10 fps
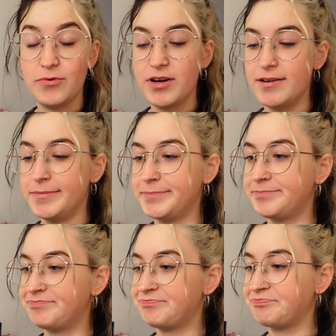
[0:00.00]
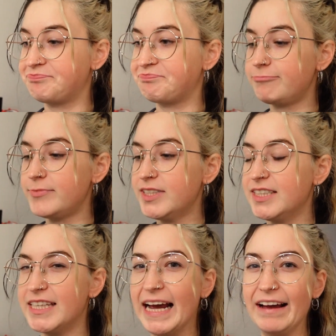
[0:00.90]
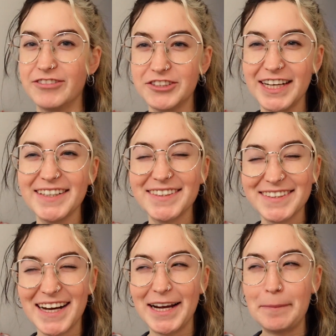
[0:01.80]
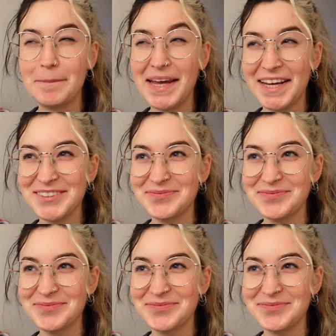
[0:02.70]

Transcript: would. The aftertaste is kind of meh.